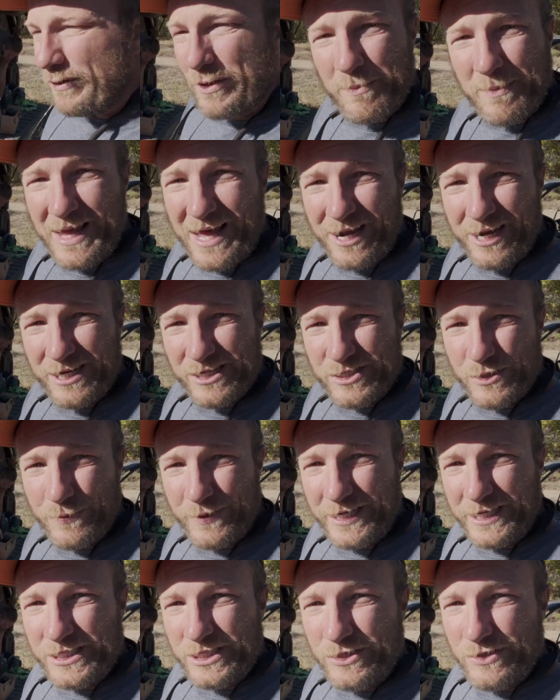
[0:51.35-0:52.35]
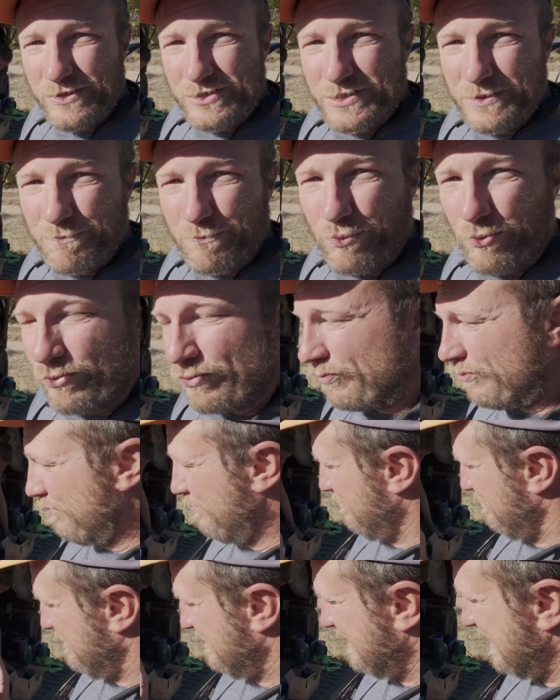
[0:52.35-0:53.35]
want to mount it until we get to do some
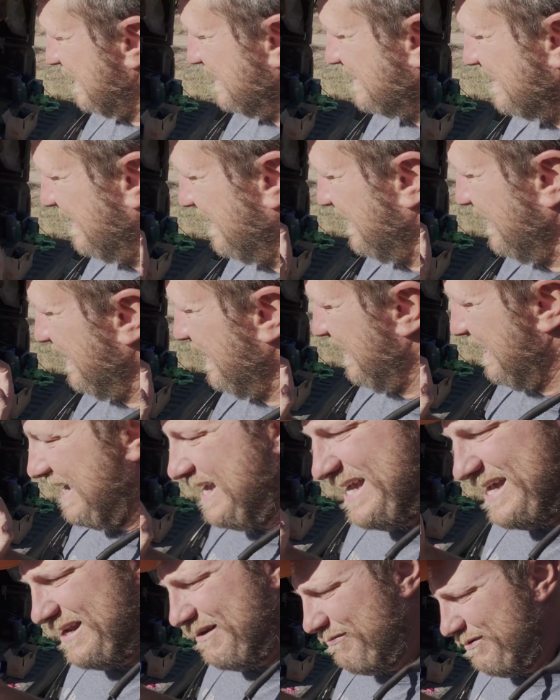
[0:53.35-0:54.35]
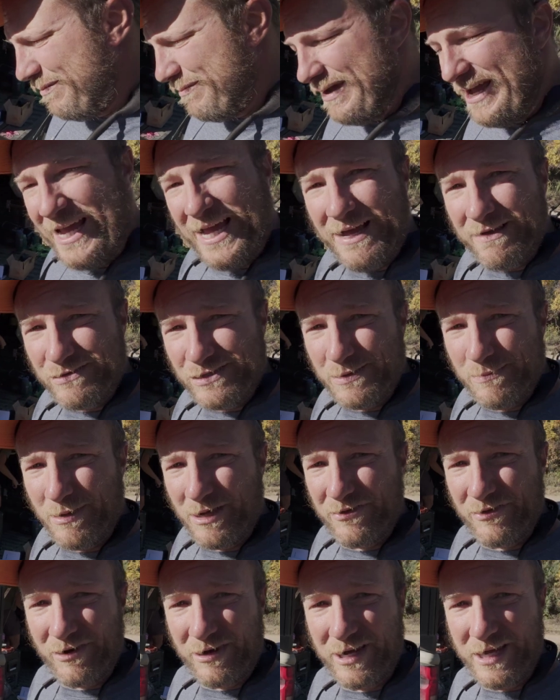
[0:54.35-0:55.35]
testing, and we may have some
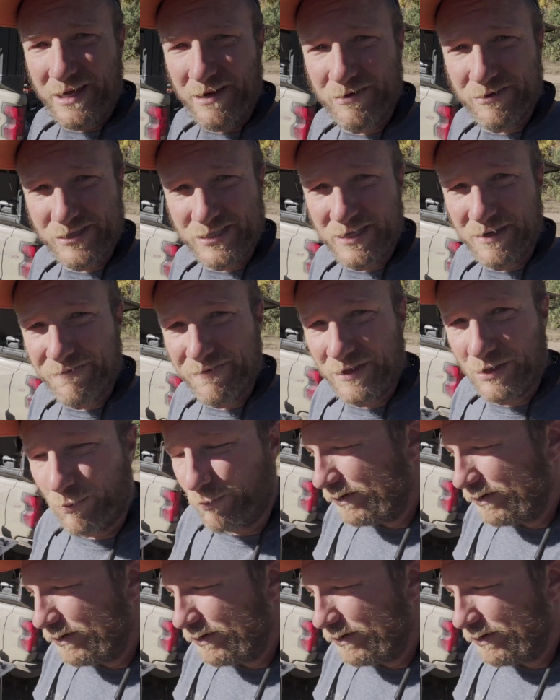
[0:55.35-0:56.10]
other heater stuff in the